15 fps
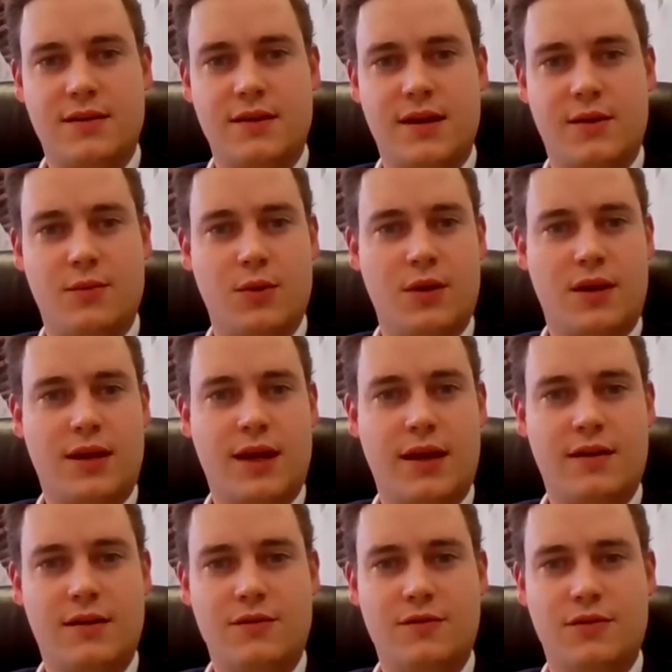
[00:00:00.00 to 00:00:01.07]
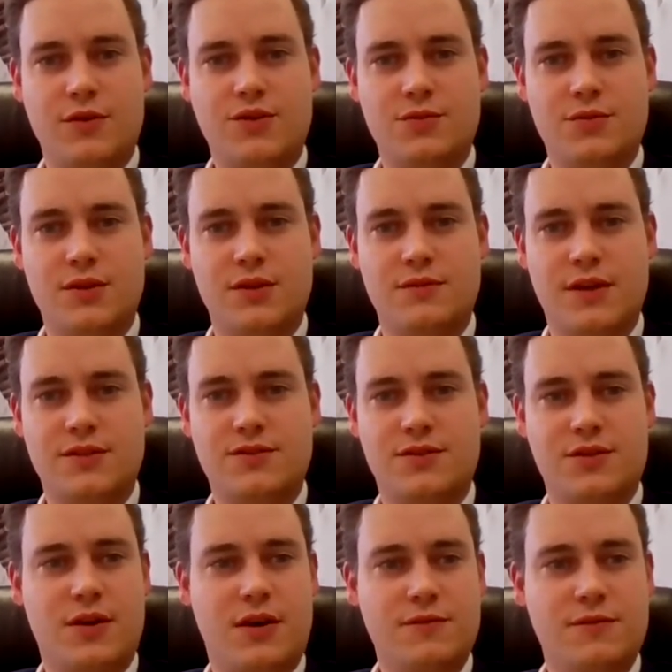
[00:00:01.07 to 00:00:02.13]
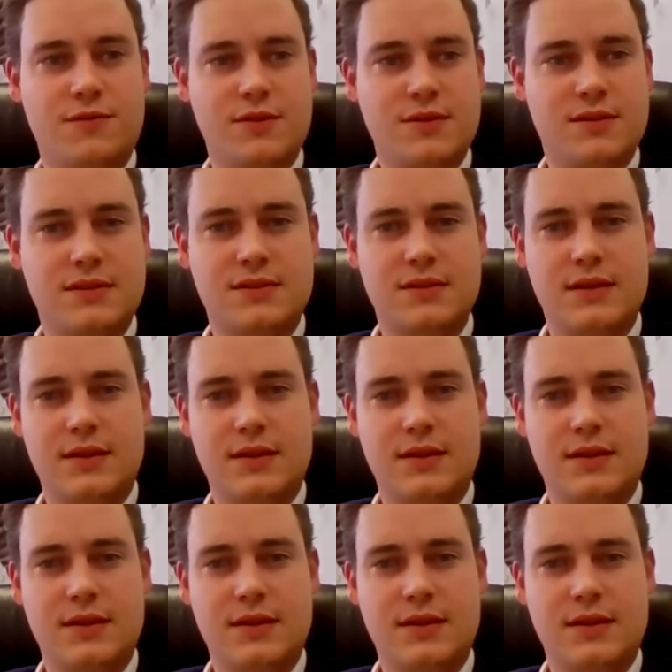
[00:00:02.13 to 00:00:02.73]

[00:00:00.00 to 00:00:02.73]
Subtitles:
Network Canada Virtual Investor Conference.